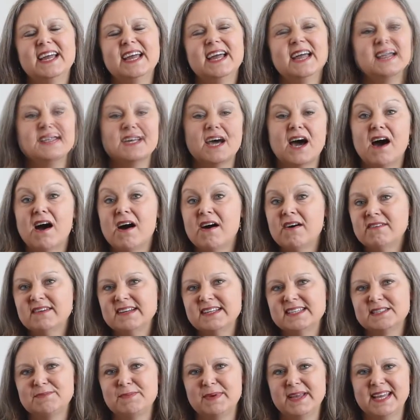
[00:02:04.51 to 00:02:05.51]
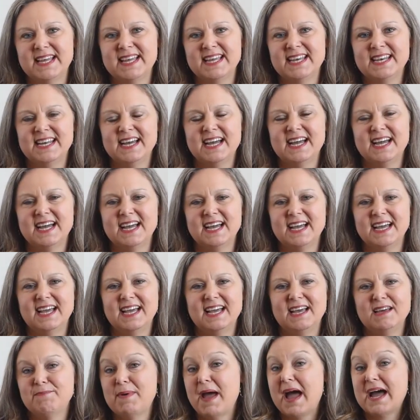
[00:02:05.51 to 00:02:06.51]
It's always been
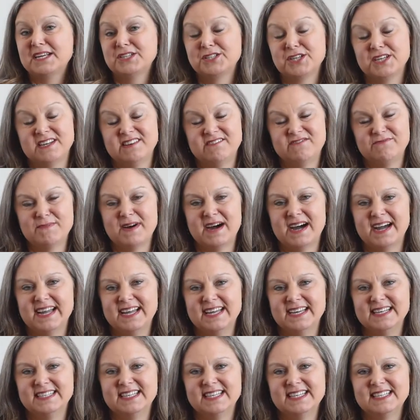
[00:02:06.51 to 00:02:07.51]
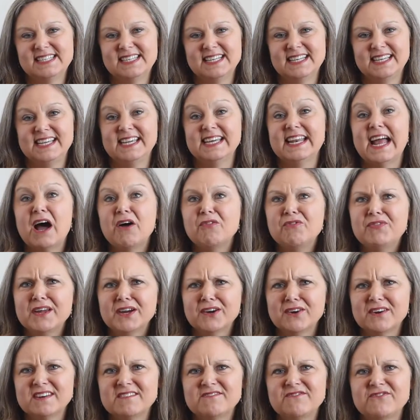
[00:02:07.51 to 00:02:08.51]
a, a passion of mine to get out
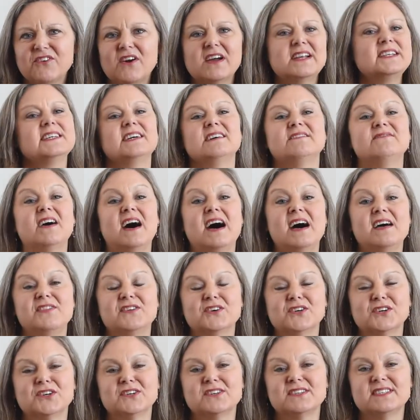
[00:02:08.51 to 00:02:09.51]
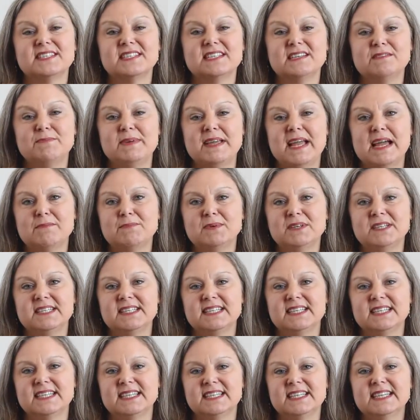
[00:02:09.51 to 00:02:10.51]
there in front of others, to be able
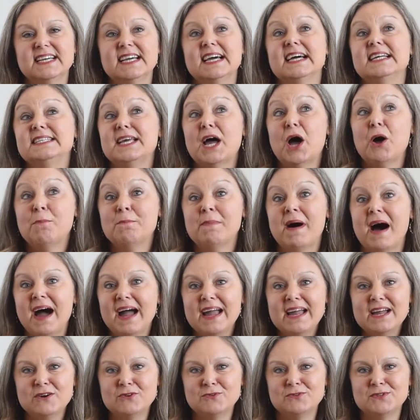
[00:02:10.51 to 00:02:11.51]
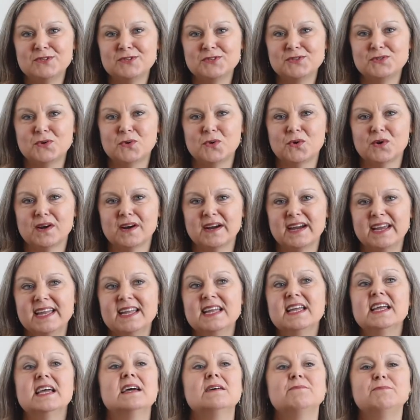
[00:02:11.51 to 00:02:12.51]
to tell my own
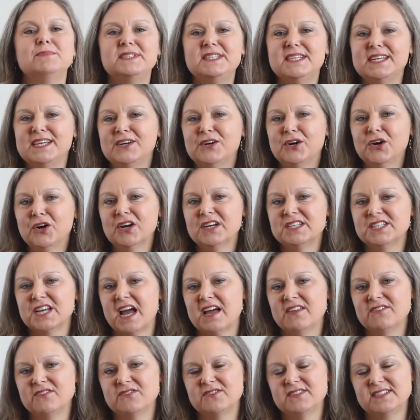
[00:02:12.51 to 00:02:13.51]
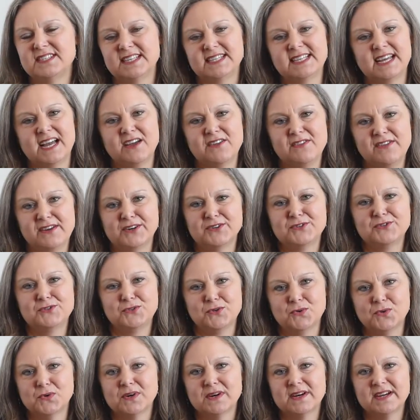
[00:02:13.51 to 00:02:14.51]
story, but to encourage others to tell their
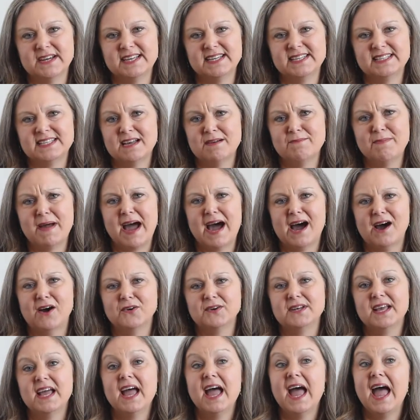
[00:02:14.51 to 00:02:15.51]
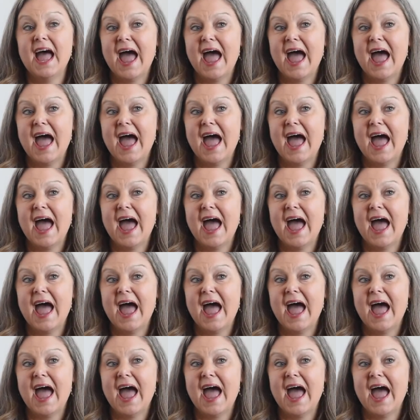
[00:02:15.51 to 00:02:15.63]
stories about